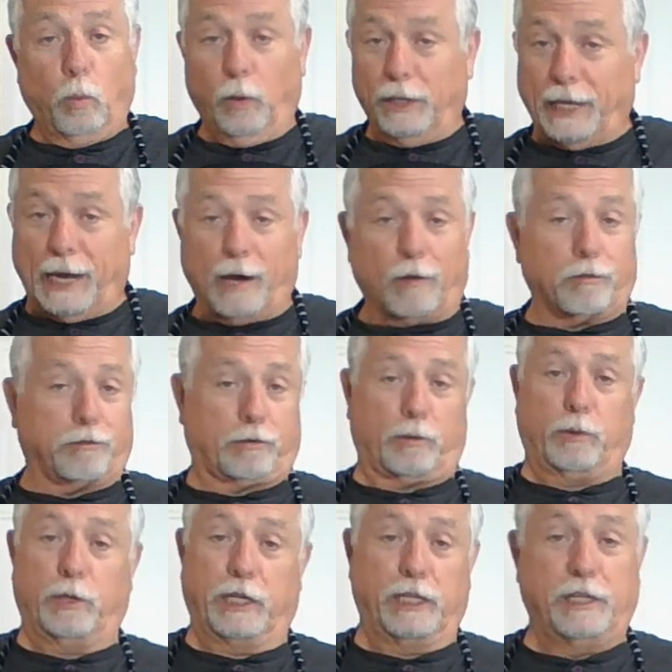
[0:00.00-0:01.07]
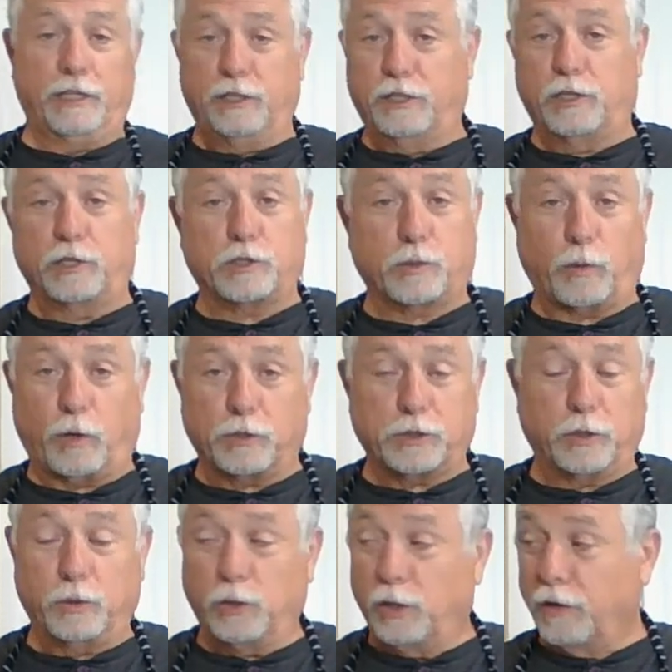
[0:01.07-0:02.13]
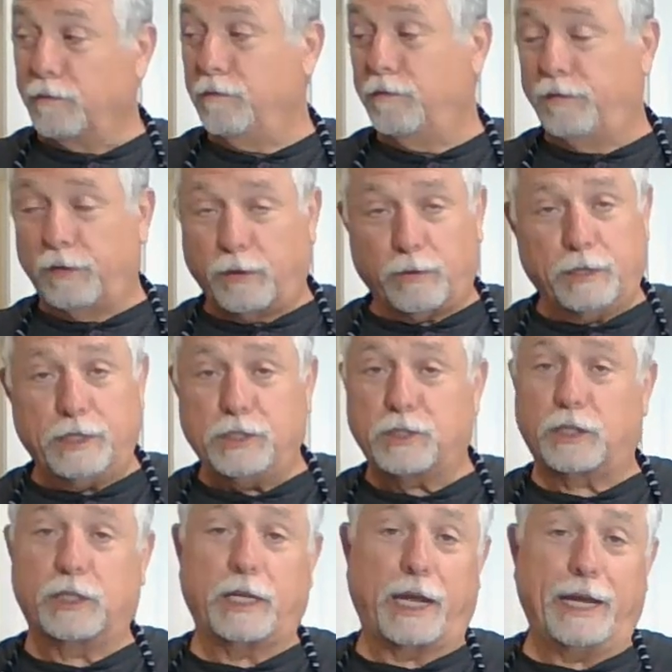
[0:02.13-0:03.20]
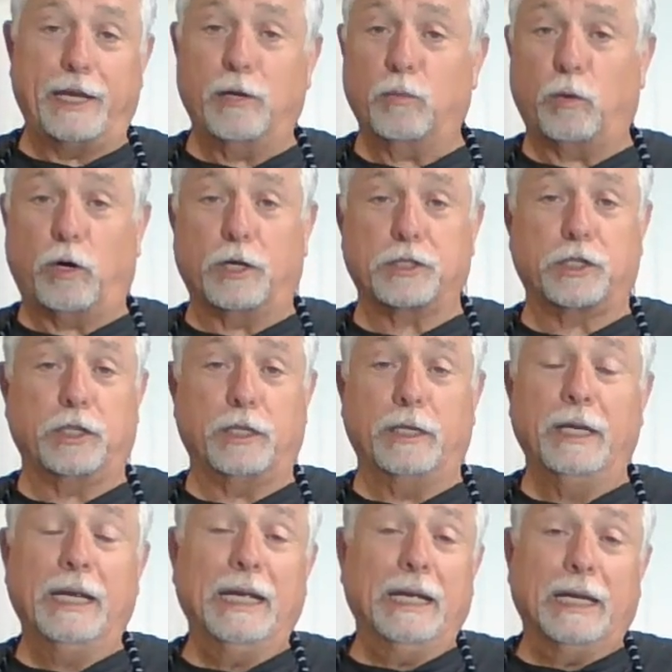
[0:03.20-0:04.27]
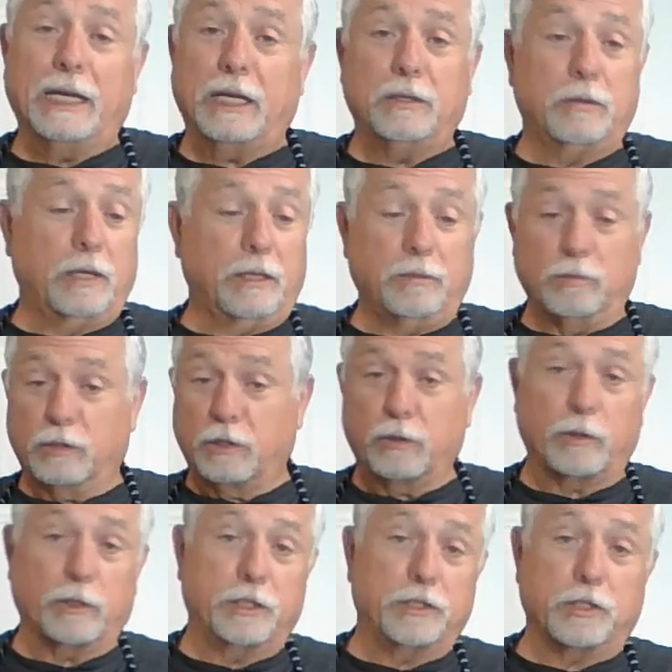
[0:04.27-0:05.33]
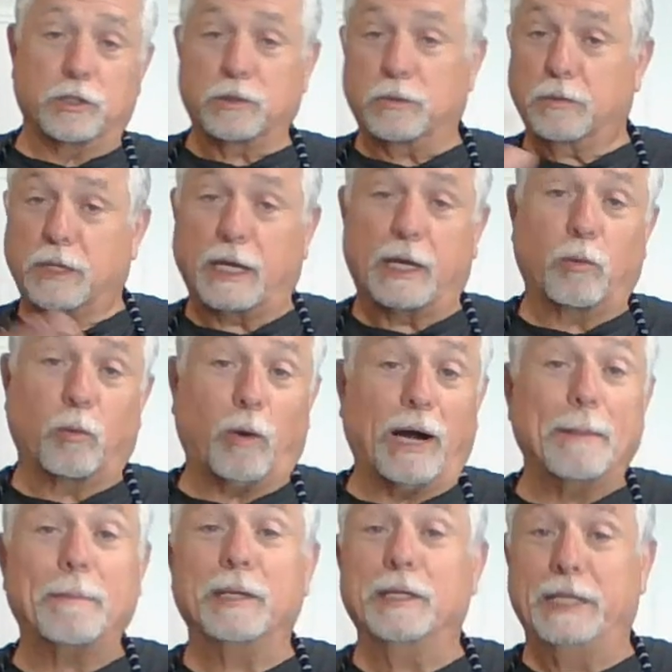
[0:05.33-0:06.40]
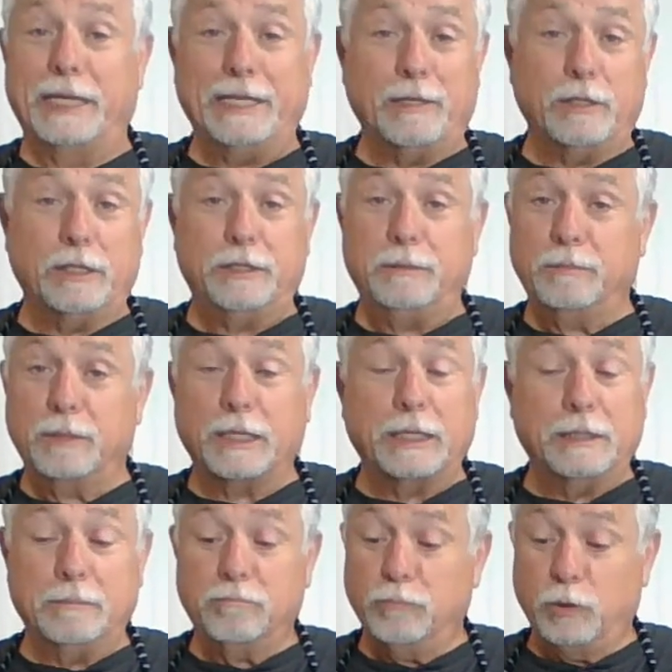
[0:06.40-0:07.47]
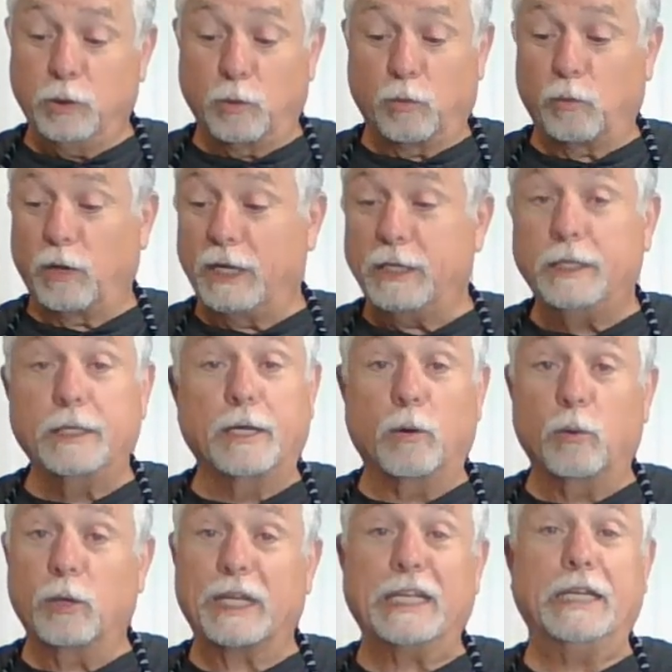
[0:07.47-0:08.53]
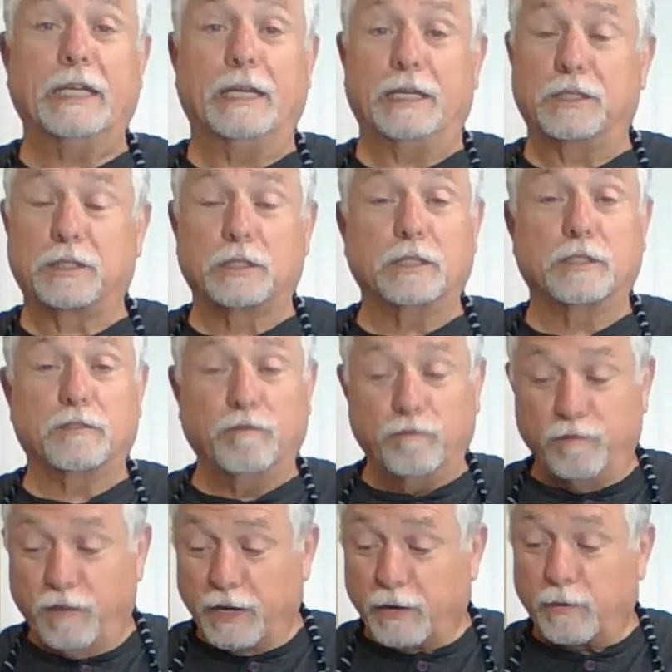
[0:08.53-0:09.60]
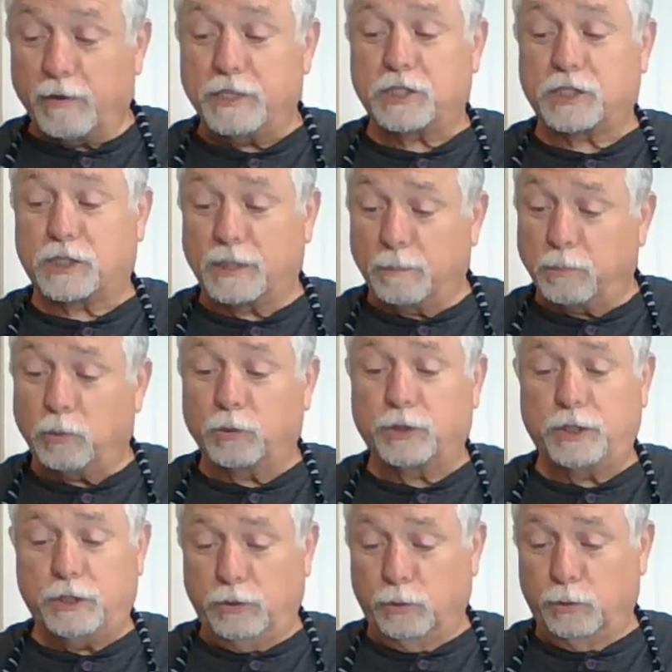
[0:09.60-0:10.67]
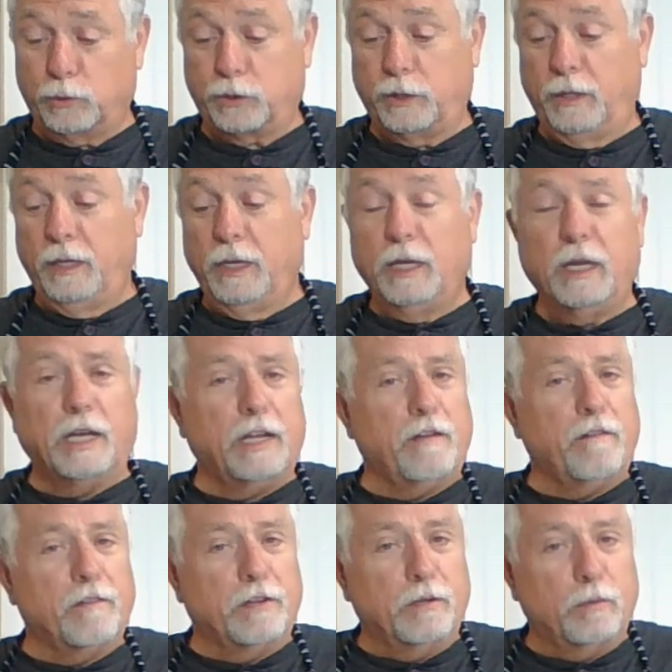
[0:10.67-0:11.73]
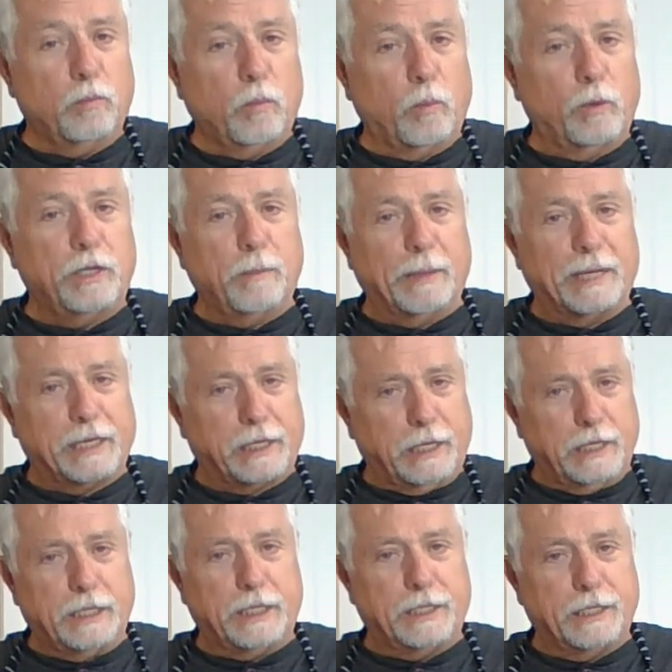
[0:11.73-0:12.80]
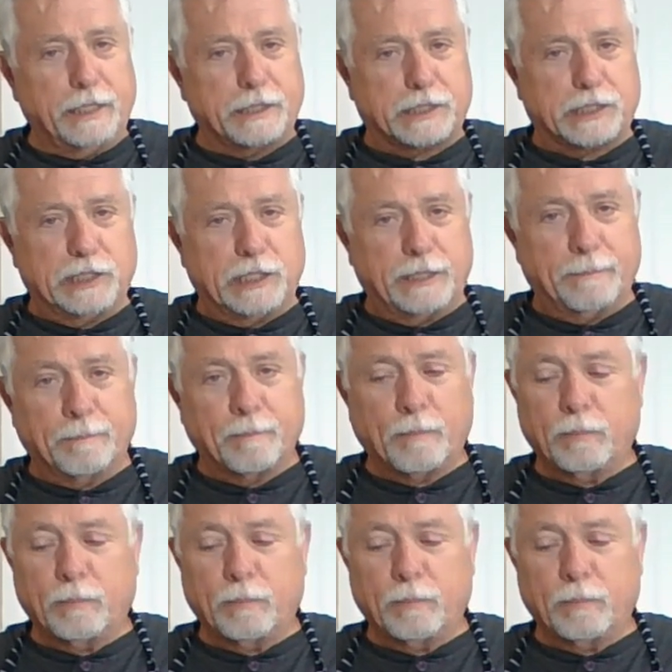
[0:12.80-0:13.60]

without throwing it in the dishwasher. You can very easily hand wash it and literally just kind of wipe it down, and you're ready to go again. It's very simple to use. Even when you make candied nuts in it,